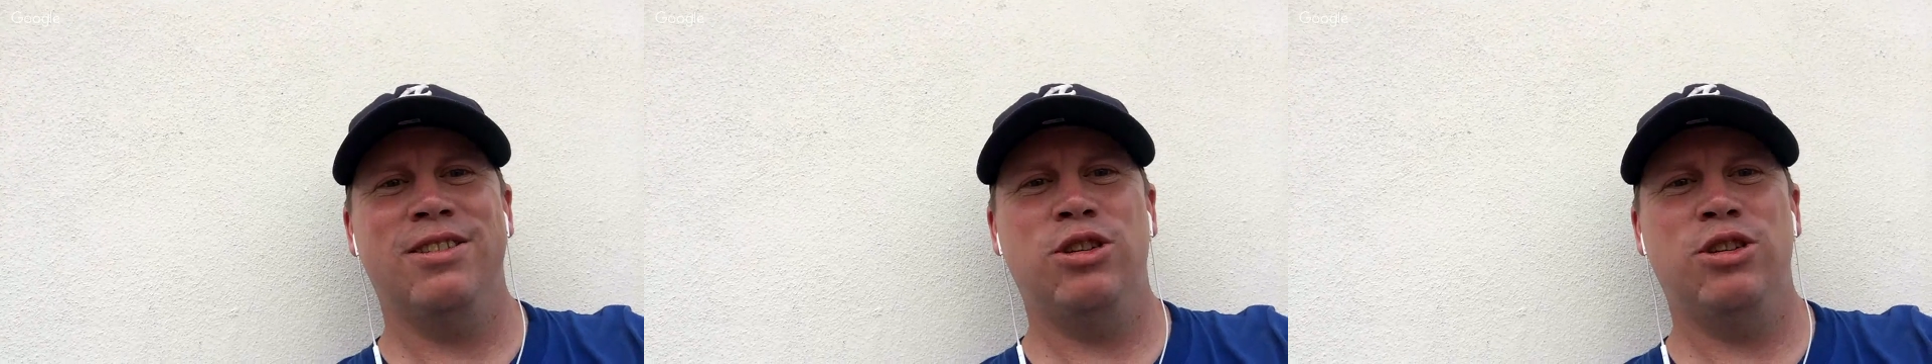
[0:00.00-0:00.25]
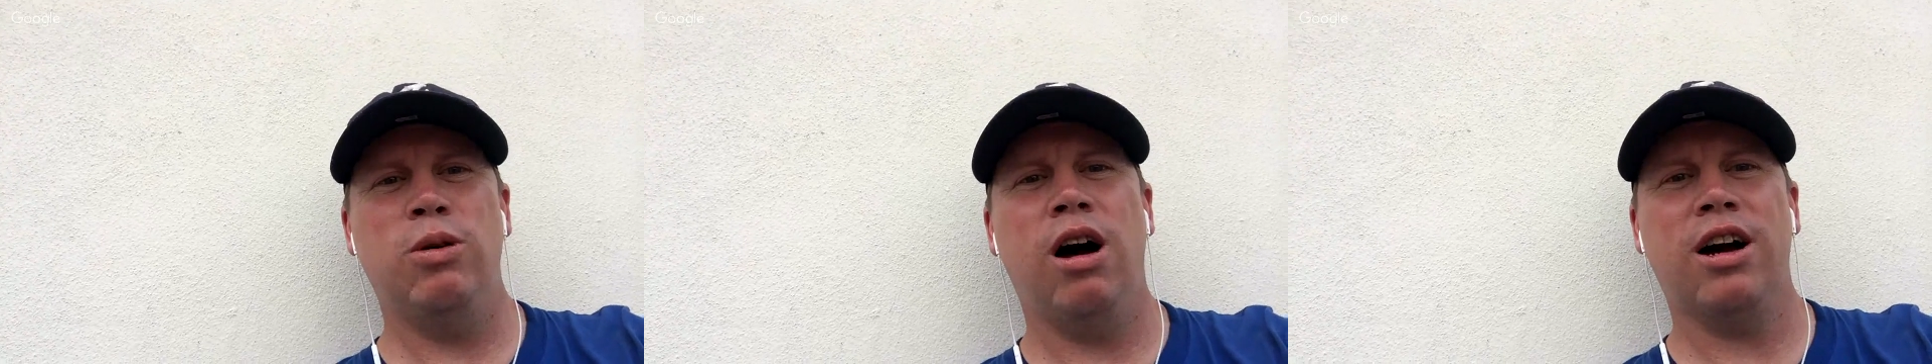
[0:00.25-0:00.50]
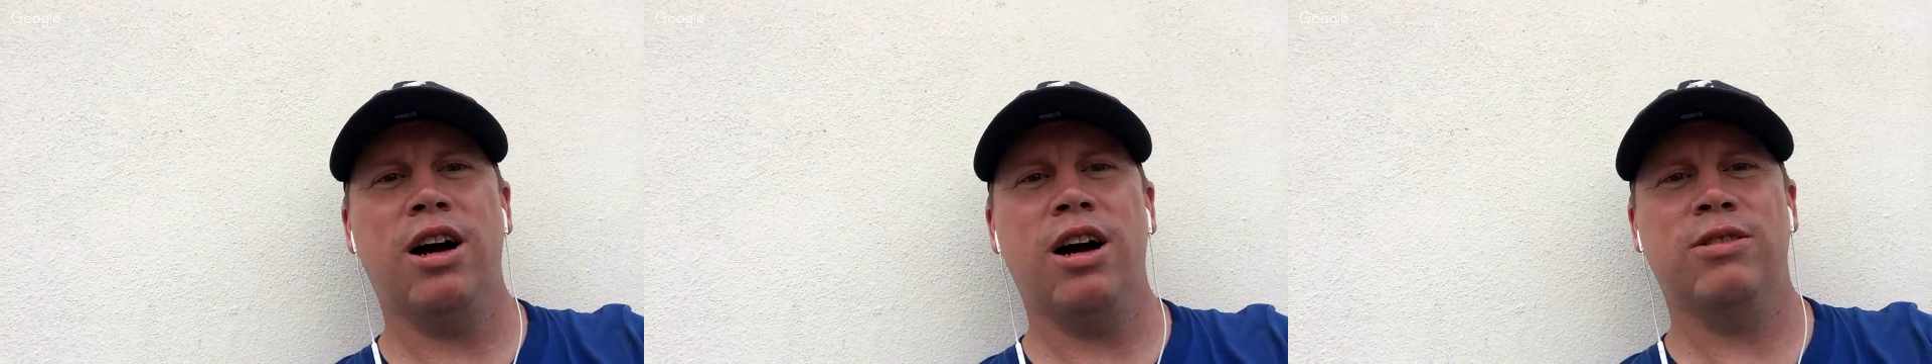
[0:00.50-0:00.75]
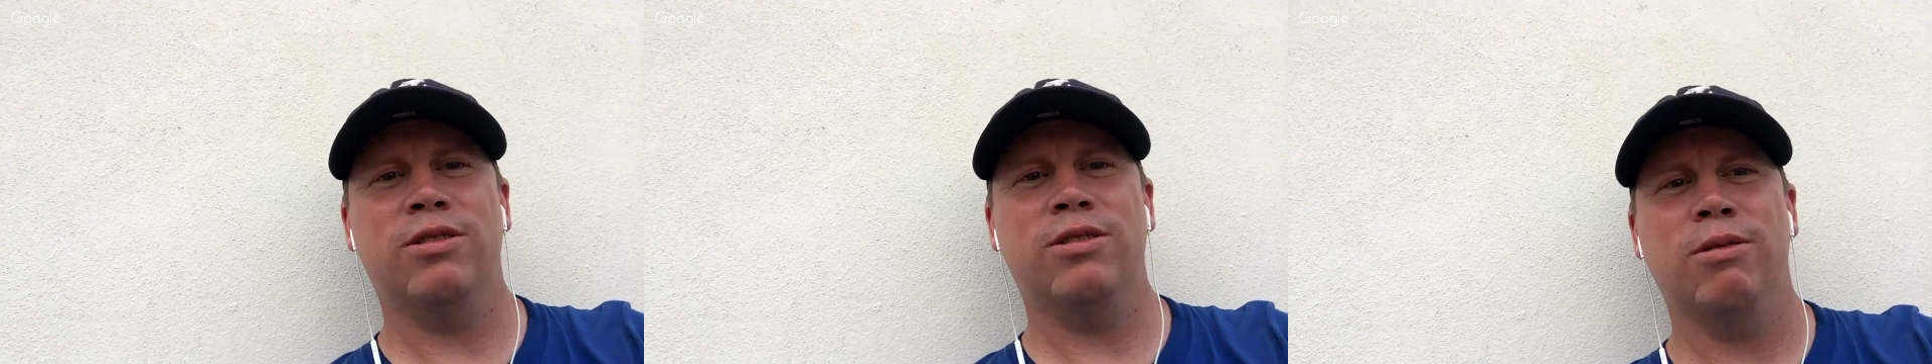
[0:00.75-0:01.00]
2
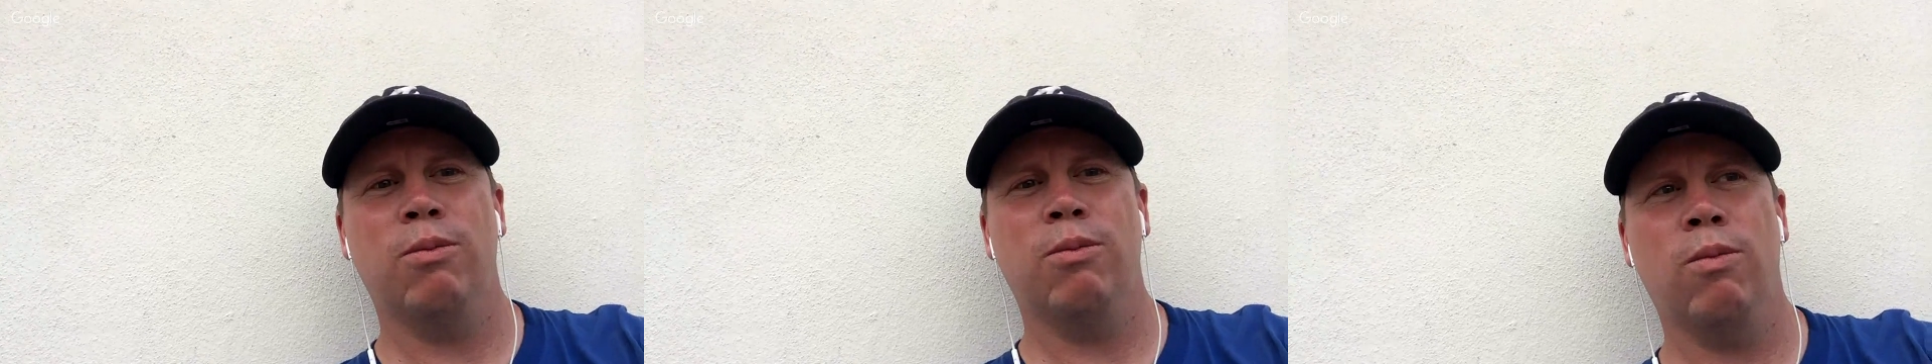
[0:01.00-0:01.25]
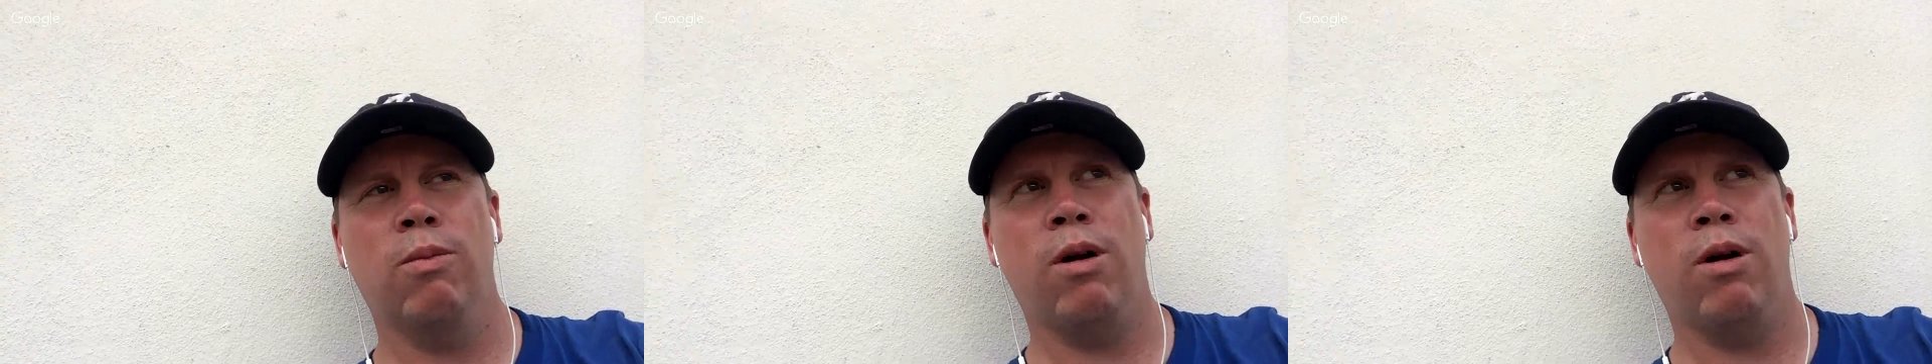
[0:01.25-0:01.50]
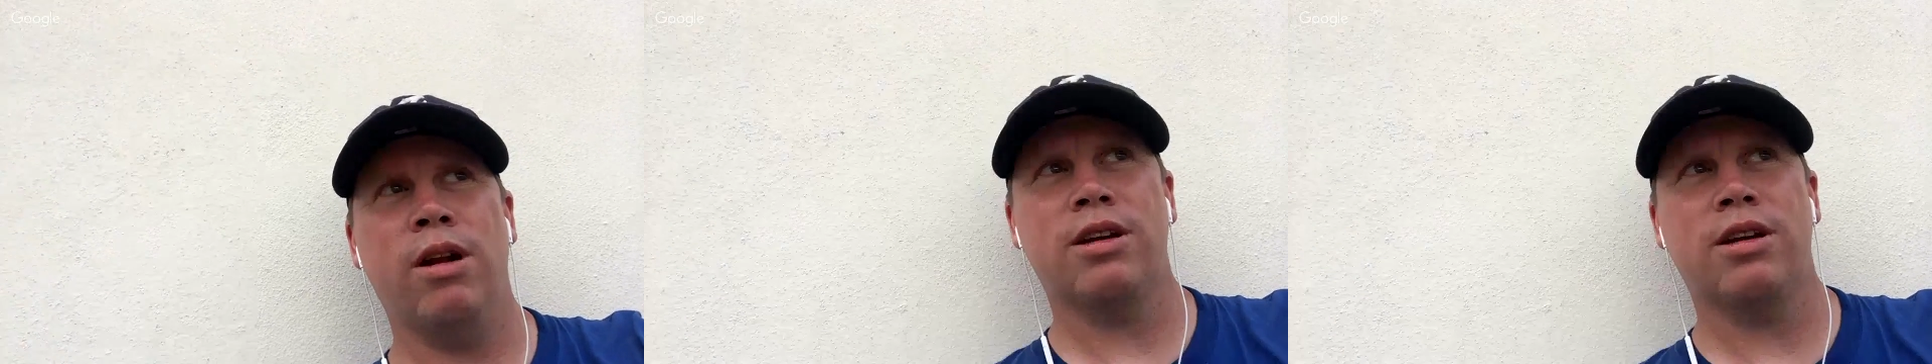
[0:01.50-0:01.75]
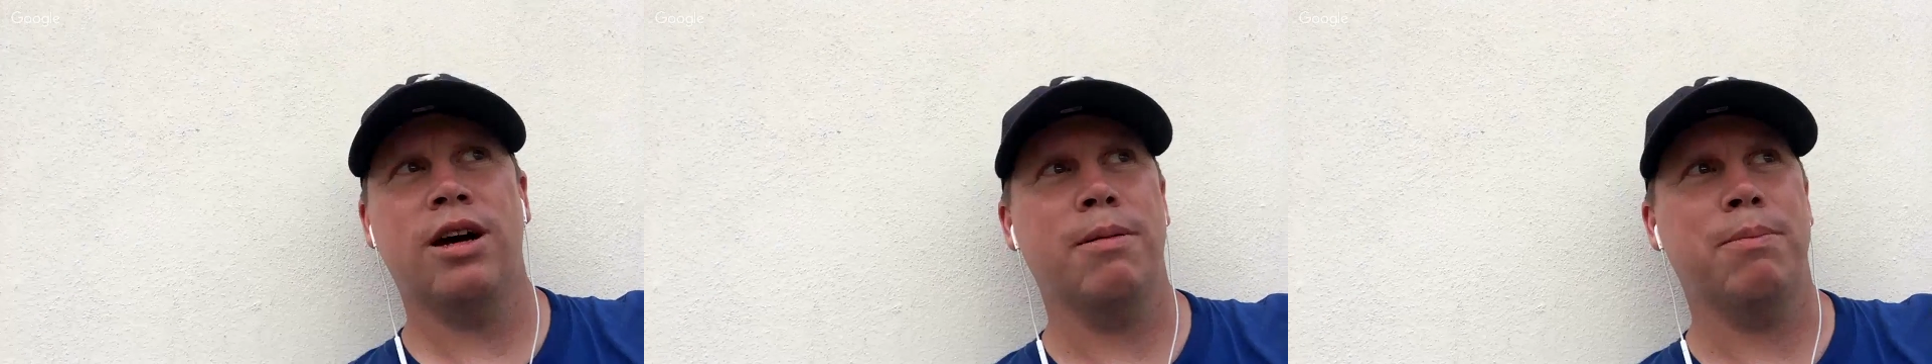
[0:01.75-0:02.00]
Hawks,
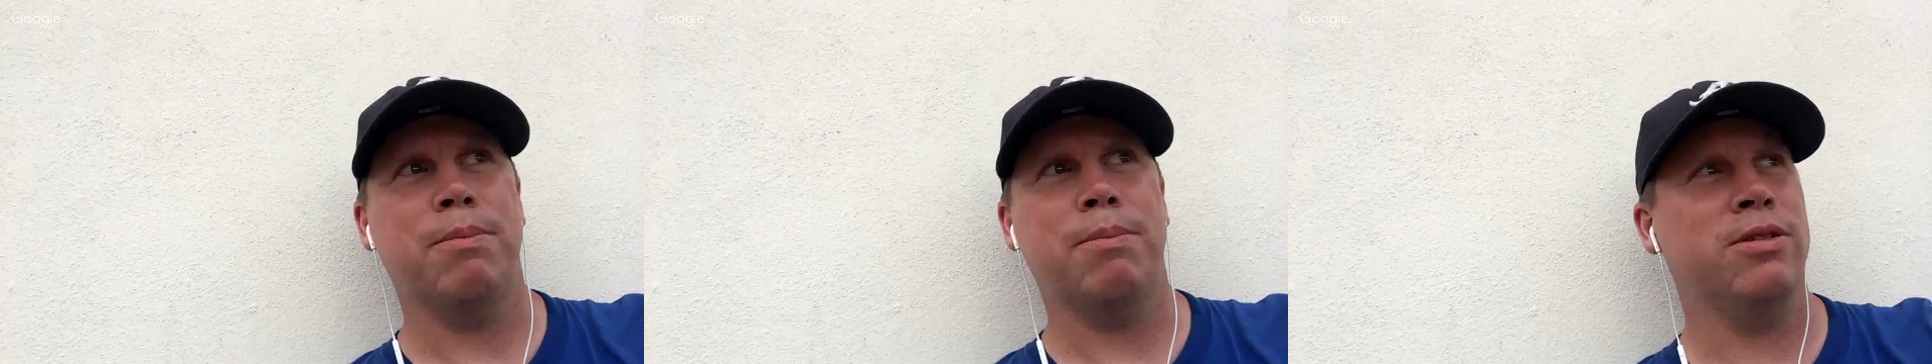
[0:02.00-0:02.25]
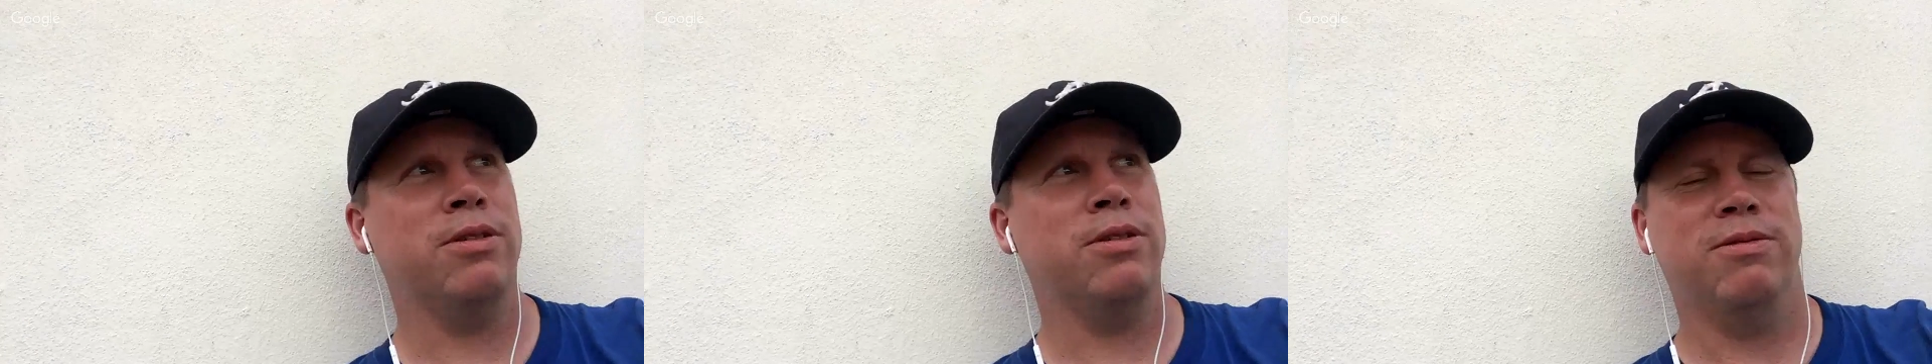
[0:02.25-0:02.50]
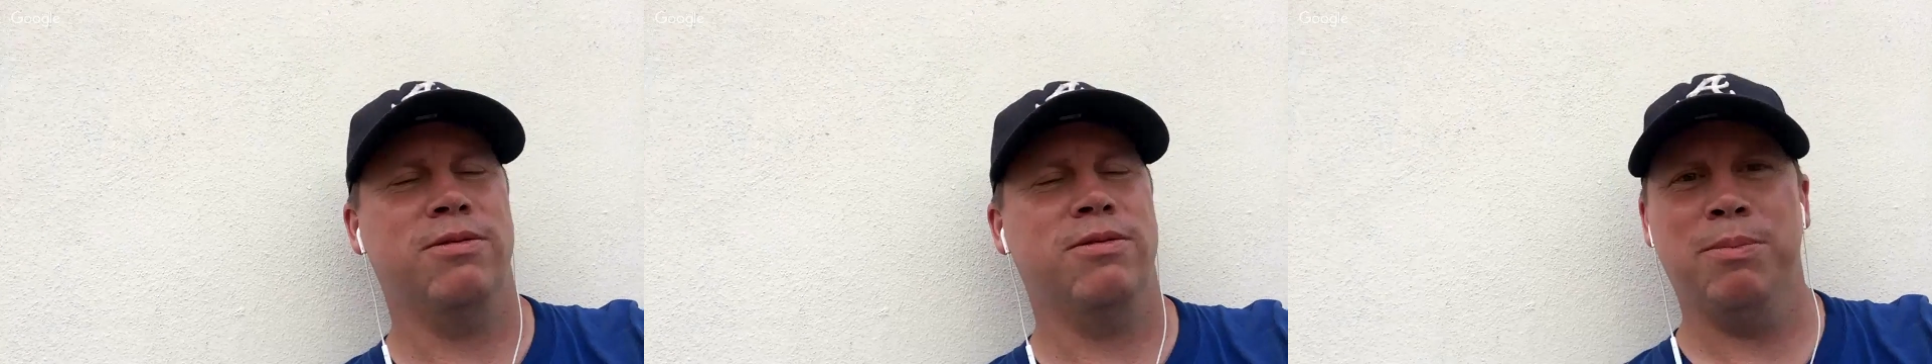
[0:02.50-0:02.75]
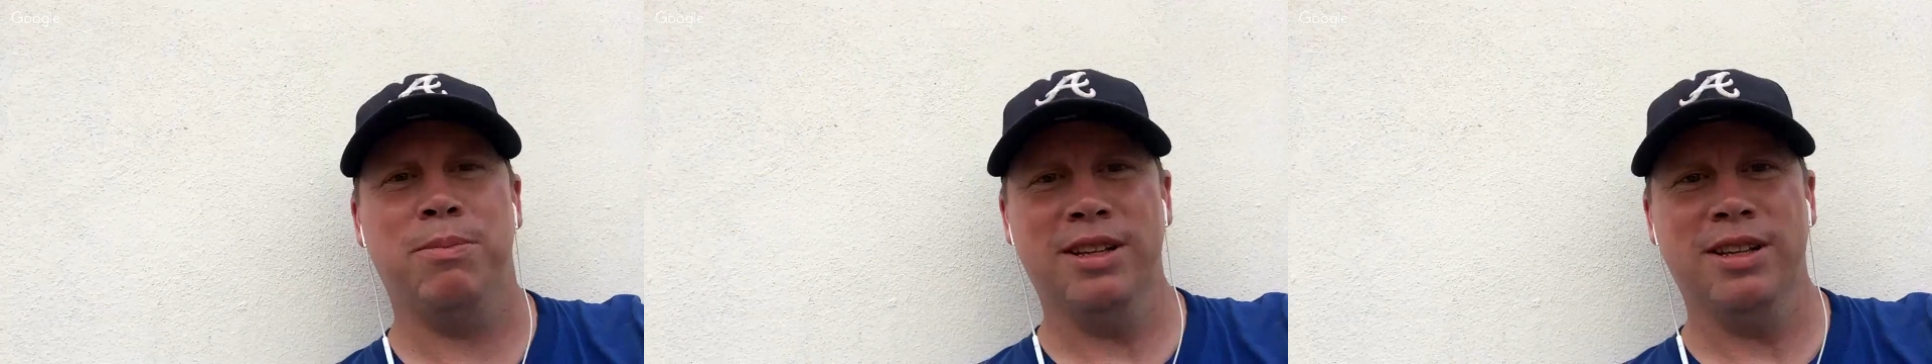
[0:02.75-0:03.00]
1 cup, or
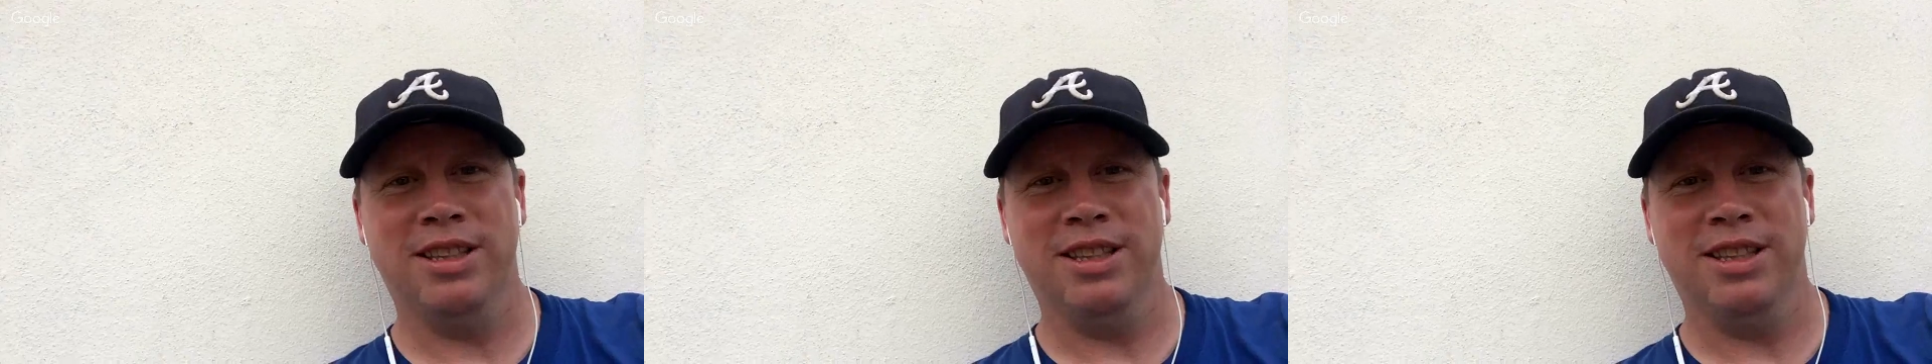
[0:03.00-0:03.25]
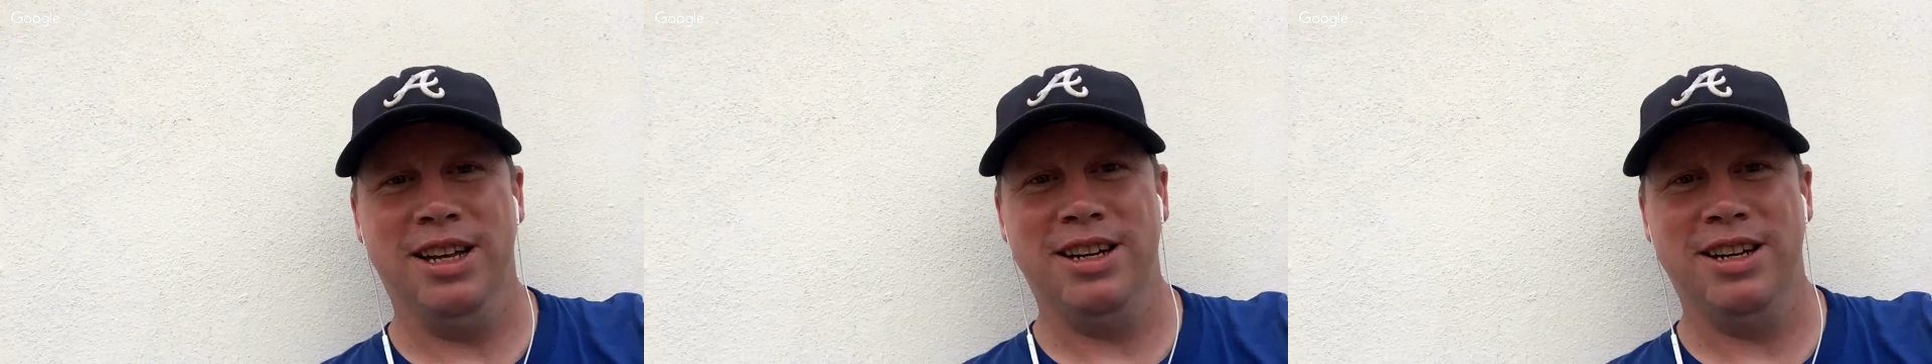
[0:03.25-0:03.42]
something like that.